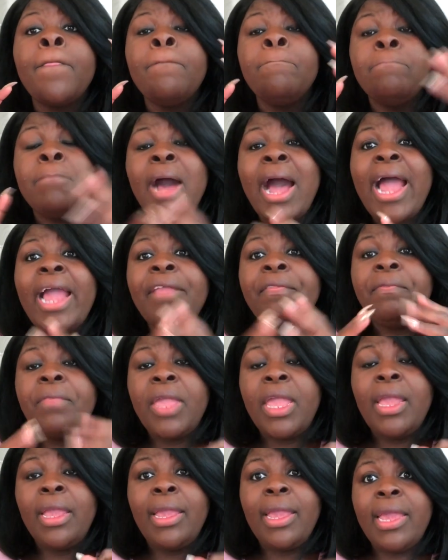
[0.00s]
My
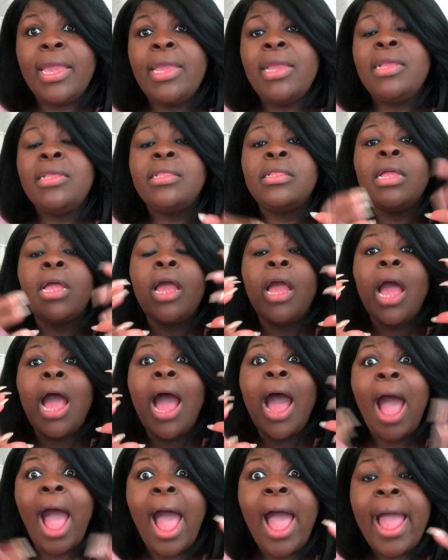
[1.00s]
thing is,
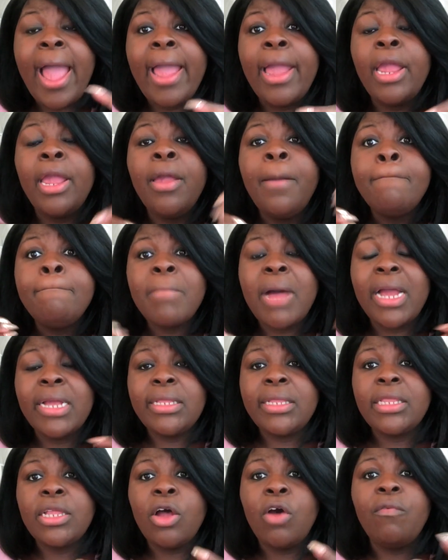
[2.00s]
I
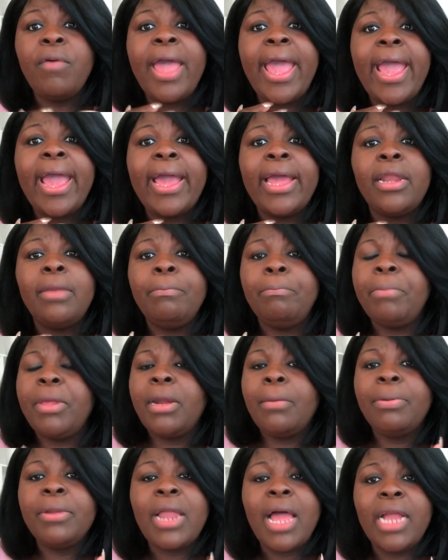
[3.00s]
myself had
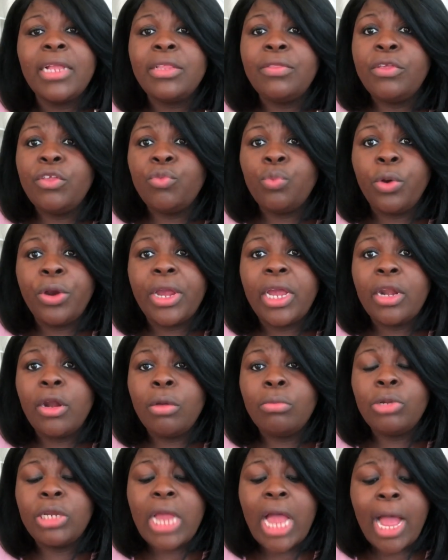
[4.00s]
been applying to these work at
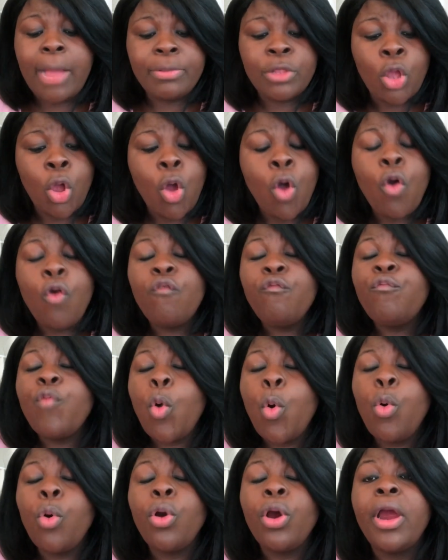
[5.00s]
home jobs
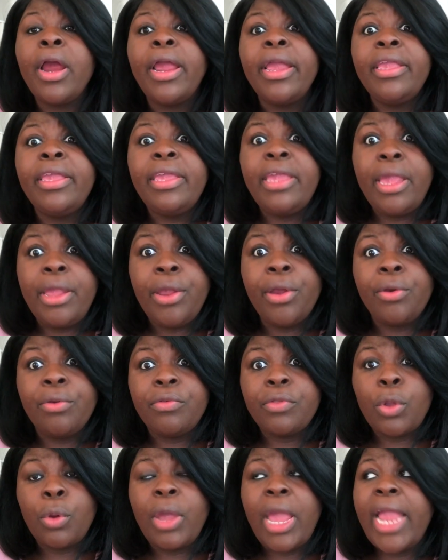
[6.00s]
for
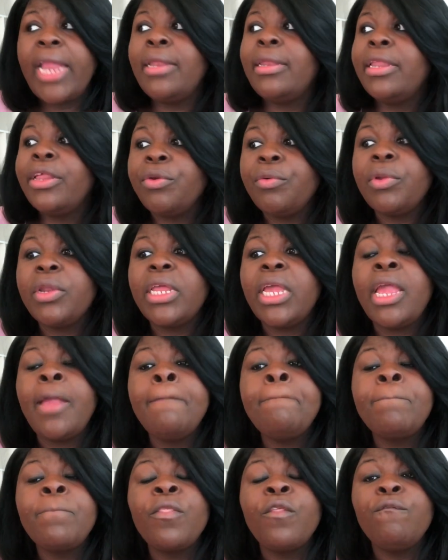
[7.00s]
years, okay?
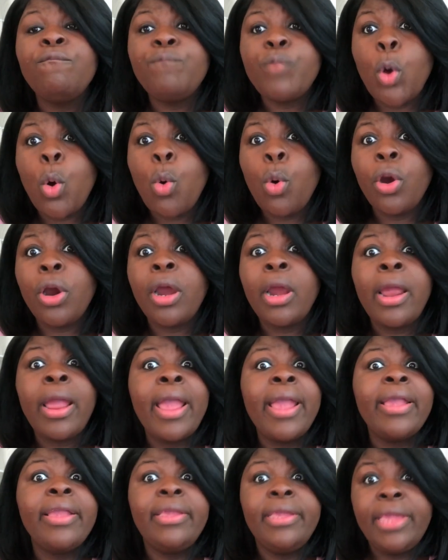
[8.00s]
Literally for
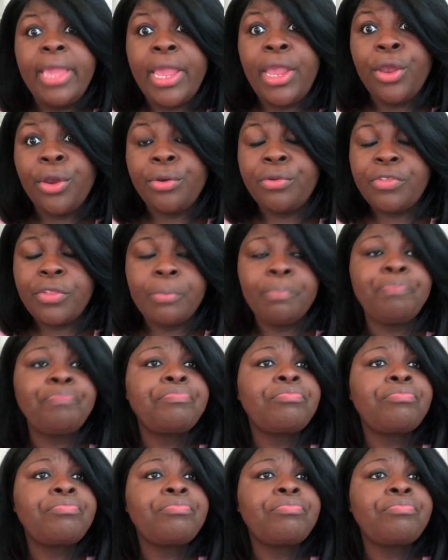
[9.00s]
years